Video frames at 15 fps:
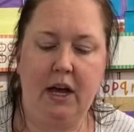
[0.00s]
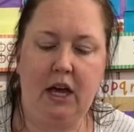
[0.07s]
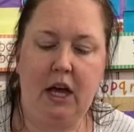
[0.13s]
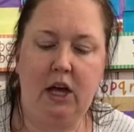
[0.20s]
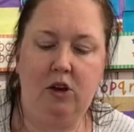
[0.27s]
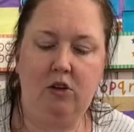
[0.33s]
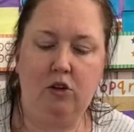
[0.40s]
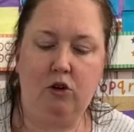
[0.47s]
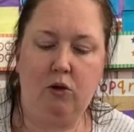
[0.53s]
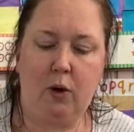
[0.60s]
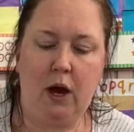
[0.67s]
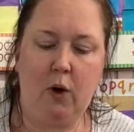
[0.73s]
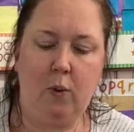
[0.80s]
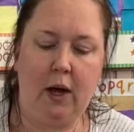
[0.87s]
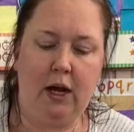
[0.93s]
it's a
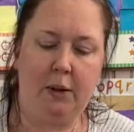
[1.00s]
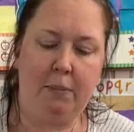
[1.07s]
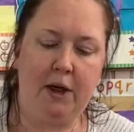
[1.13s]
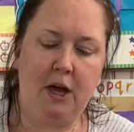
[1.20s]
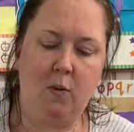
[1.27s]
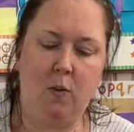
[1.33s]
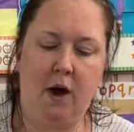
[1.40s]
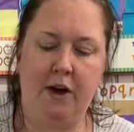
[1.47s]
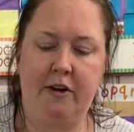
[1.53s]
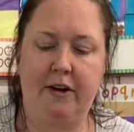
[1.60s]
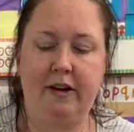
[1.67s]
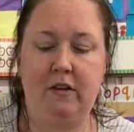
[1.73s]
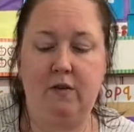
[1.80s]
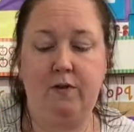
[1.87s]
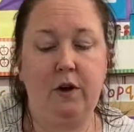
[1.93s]
great way to play in water.
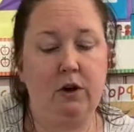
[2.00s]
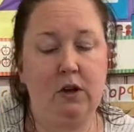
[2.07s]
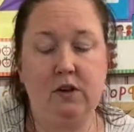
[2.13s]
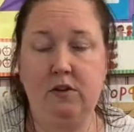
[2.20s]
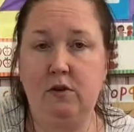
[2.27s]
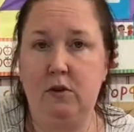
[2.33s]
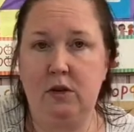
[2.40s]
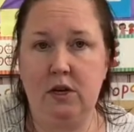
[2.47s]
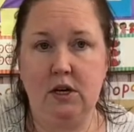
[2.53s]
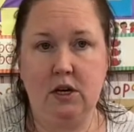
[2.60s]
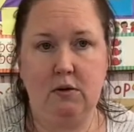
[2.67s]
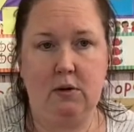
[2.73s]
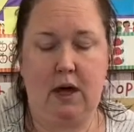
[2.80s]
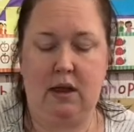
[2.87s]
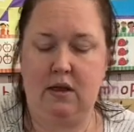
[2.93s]
It's very soothing. You
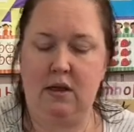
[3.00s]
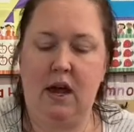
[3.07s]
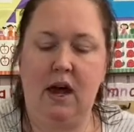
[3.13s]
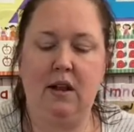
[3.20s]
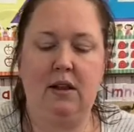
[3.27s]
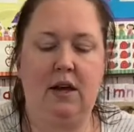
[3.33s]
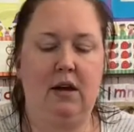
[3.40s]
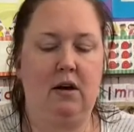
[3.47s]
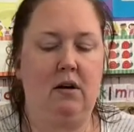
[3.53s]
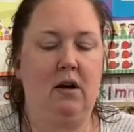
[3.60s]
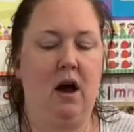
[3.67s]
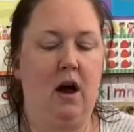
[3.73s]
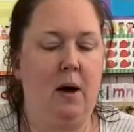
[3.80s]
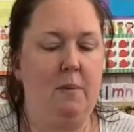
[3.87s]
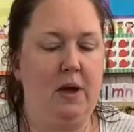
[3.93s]
get that like
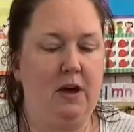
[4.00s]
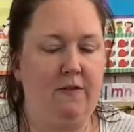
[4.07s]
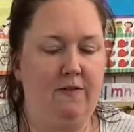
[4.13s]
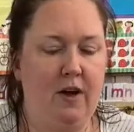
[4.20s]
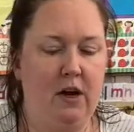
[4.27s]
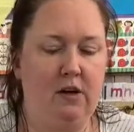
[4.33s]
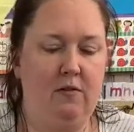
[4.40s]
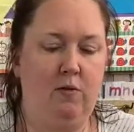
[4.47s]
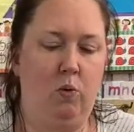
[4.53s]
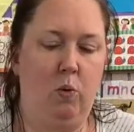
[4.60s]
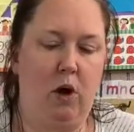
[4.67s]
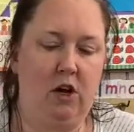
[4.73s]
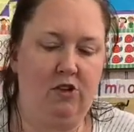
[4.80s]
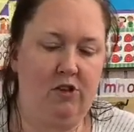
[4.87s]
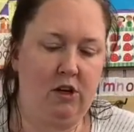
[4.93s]
calming effect of
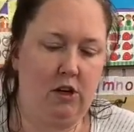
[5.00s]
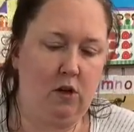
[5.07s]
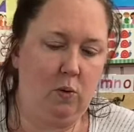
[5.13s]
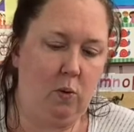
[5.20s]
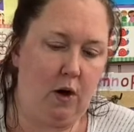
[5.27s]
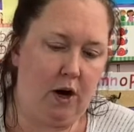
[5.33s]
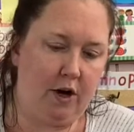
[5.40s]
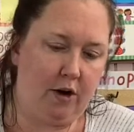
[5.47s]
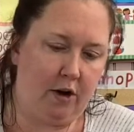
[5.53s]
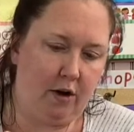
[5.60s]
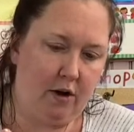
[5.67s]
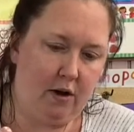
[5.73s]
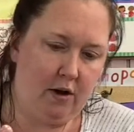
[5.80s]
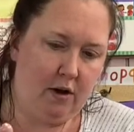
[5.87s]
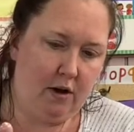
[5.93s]
watching the
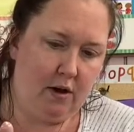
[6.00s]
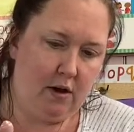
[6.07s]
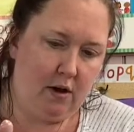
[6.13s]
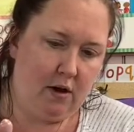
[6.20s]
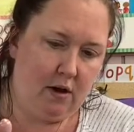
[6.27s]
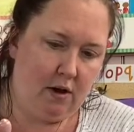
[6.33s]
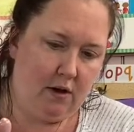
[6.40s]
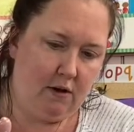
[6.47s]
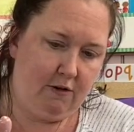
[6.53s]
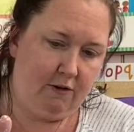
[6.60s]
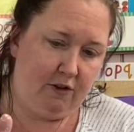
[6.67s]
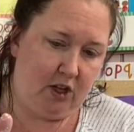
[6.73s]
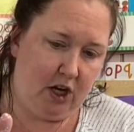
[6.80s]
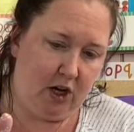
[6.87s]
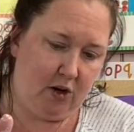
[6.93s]
water
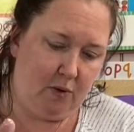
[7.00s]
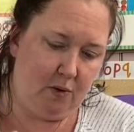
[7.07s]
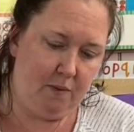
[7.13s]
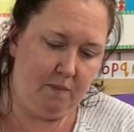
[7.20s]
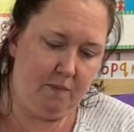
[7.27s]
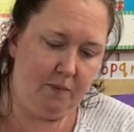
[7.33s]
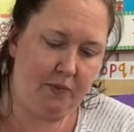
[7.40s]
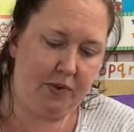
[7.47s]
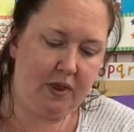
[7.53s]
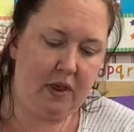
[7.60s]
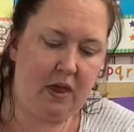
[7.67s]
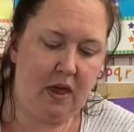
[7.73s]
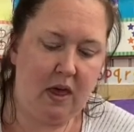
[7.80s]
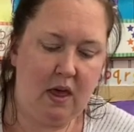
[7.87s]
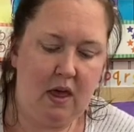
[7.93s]
flow,
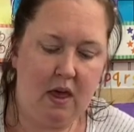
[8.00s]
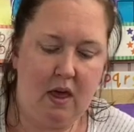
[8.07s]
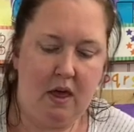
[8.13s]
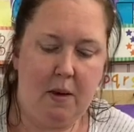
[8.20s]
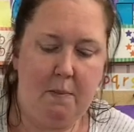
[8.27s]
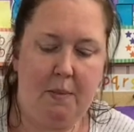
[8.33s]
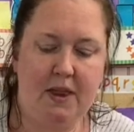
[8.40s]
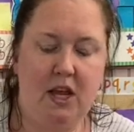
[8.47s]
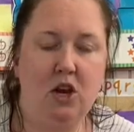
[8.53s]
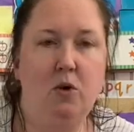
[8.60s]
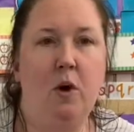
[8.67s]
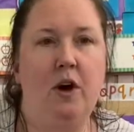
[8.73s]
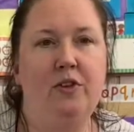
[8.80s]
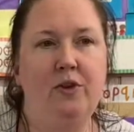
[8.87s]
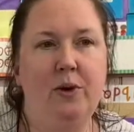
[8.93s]
but then you
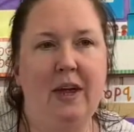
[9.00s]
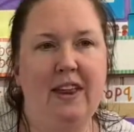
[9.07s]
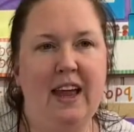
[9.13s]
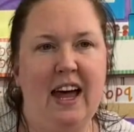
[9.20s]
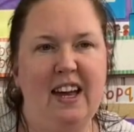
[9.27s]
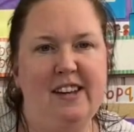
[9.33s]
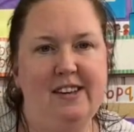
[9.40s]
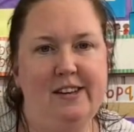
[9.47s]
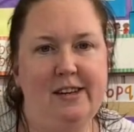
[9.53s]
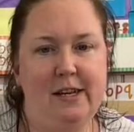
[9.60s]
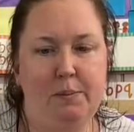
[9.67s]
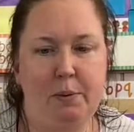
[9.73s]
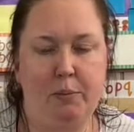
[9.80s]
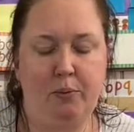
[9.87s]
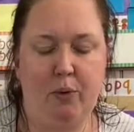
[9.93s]
also get that
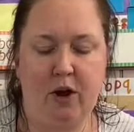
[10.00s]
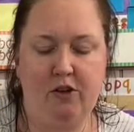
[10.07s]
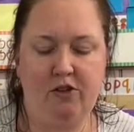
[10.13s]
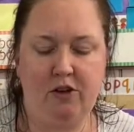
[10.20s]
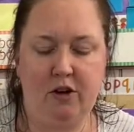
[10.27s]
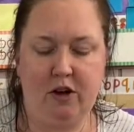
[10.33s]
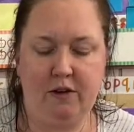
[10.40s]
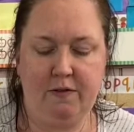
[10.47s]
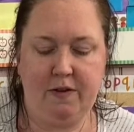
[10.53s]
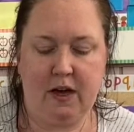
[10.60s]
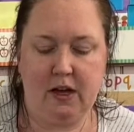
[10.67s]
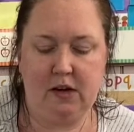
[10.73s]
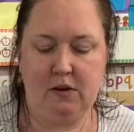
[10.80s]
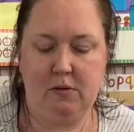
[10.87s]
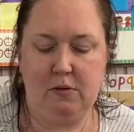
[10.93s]
deep pressure
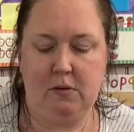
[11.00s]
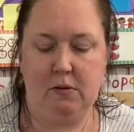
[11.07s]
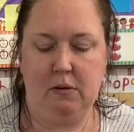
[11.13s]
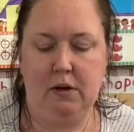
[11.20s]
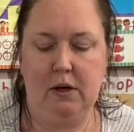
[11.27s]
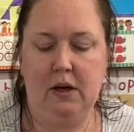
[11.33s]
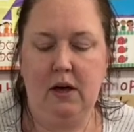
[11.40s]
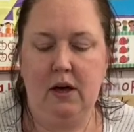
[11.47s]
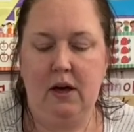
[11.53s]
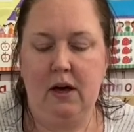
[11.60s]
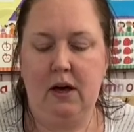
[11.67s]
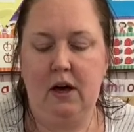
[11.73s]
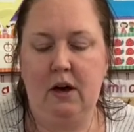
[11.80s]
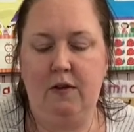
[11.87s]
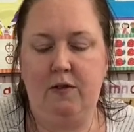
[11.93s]
effect ooh,
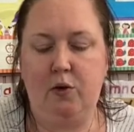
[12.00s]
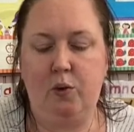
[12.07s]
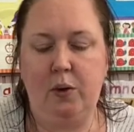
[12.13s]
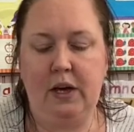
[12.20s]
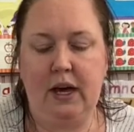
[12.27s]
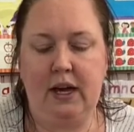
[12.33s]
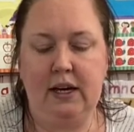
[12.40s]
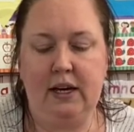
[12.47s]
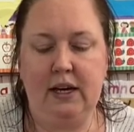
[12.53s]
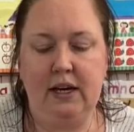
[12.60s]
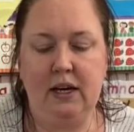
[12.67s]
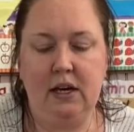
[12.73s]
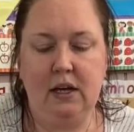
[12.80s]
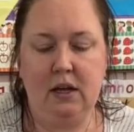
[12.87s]
of creating